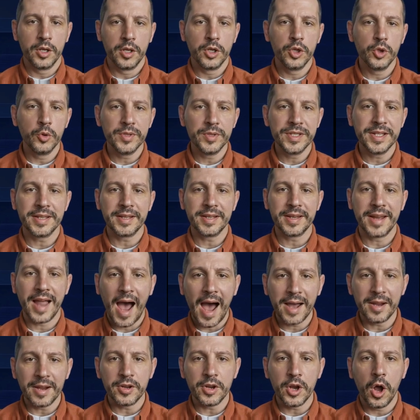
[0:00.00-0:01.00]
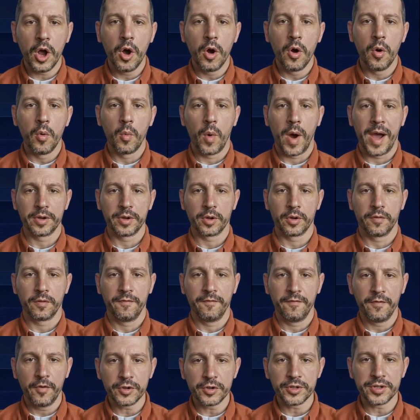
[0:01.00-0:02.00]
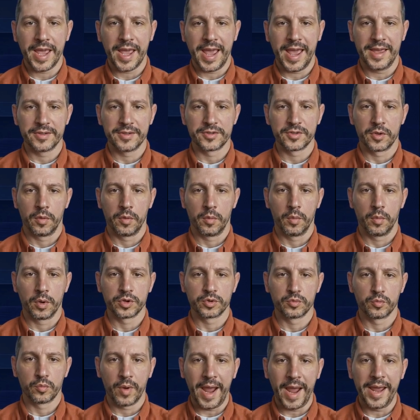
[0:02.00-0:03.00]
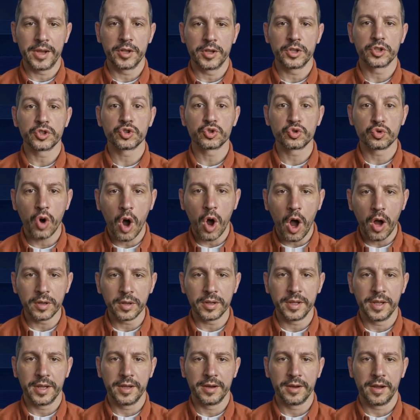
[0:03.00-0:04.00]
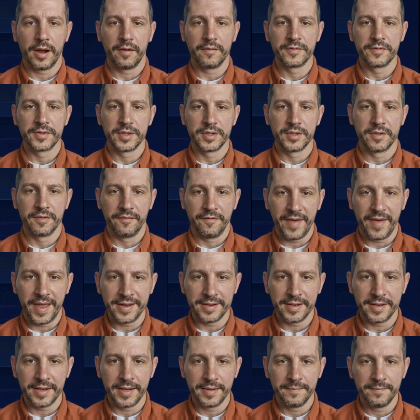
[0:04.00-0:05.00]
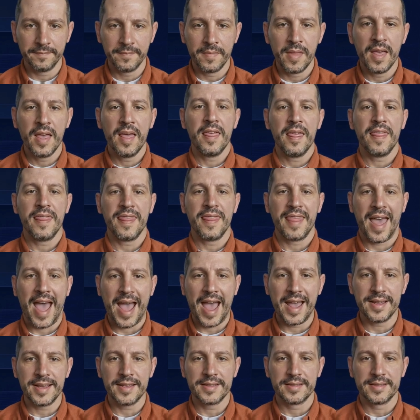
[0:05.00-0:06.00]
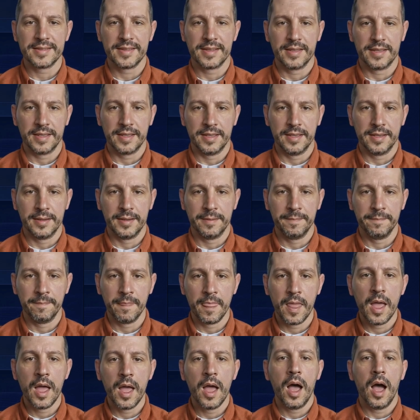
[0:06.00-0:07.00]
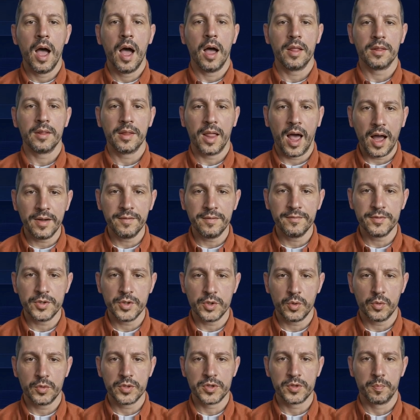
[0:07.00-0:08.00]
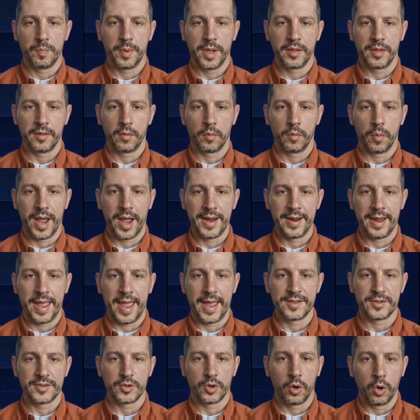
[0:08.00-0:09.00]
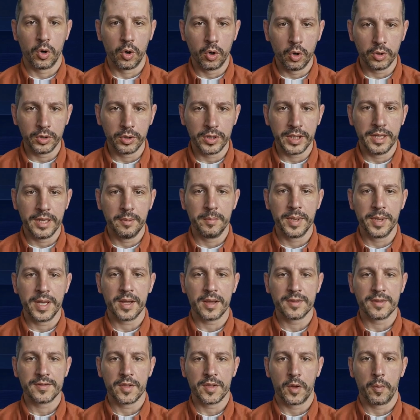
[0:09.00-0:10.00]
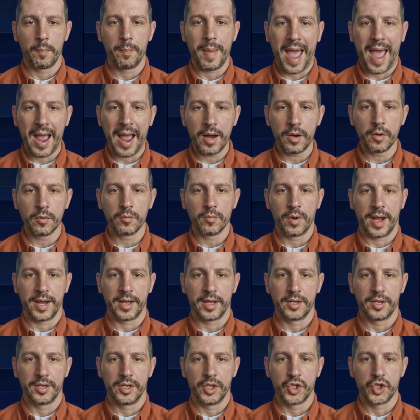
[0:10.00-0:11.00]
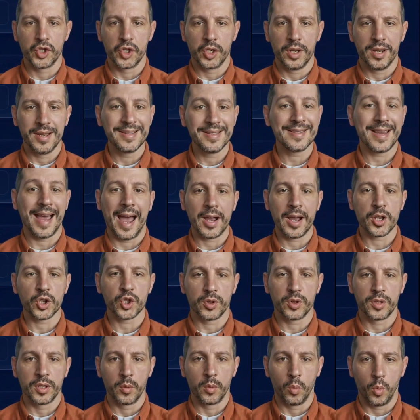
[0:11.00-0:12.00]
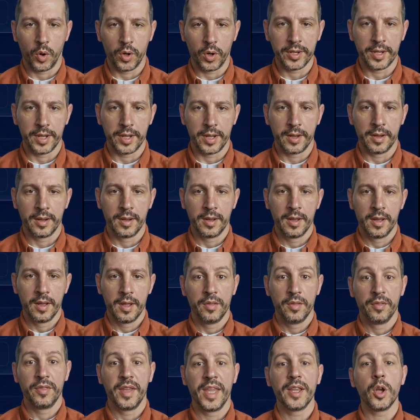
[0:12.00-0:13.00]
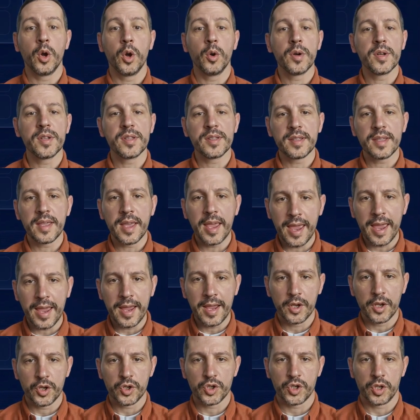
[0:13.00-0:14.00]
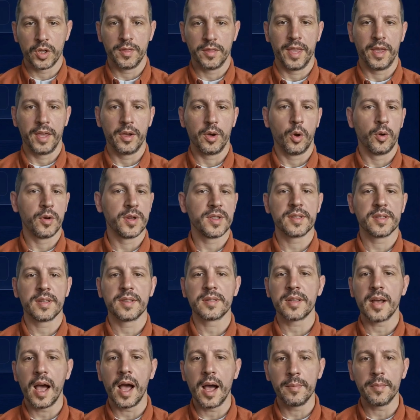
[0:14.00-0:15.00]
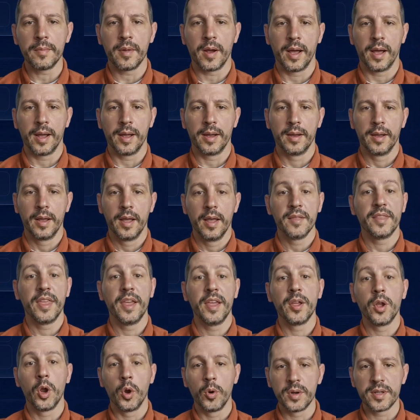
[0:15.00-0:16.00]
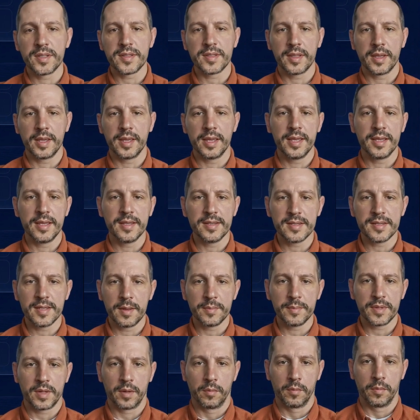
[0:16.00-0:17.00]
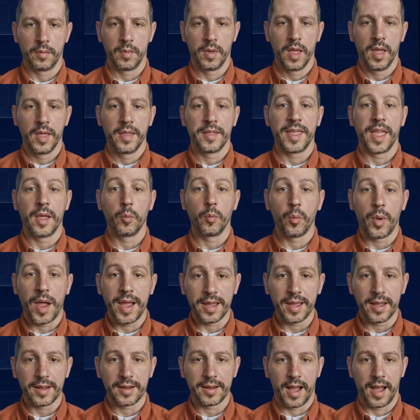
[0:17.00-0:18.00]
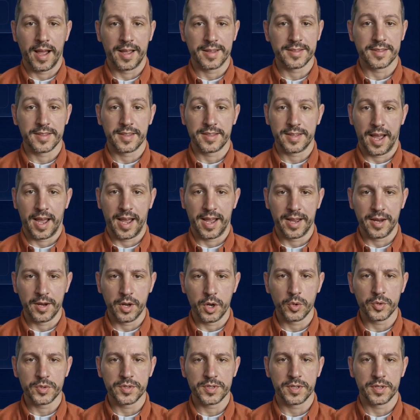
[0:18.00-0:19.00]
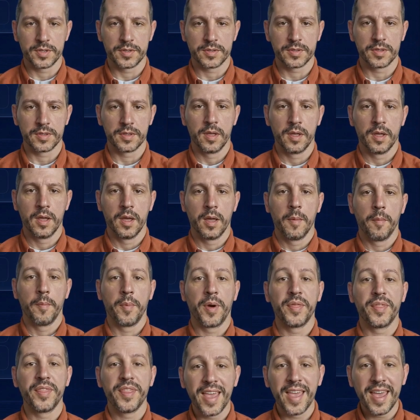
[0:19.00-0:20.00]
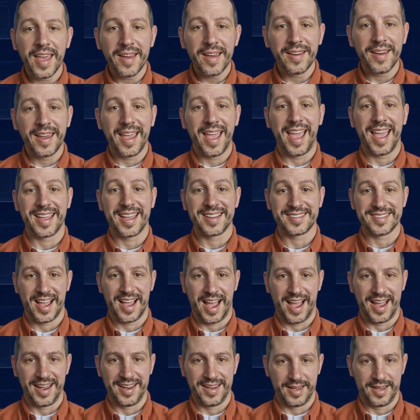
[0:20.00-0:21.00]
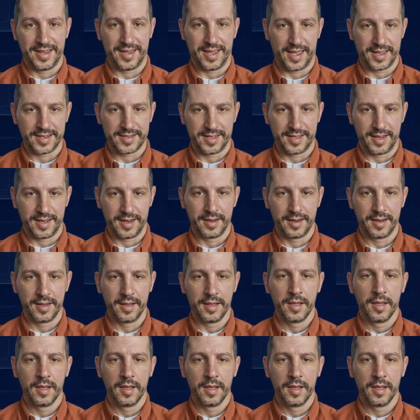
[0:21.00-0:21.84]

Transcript: you did not know why your first answer was right strongly enough to defend it. That is the key. A lot of students pick the right answer early because their pattern recognition is actually working. They notice the age, they notice the timeline, they notice the key symptom, they recognize the diagnosis. But then anxiety kicks in.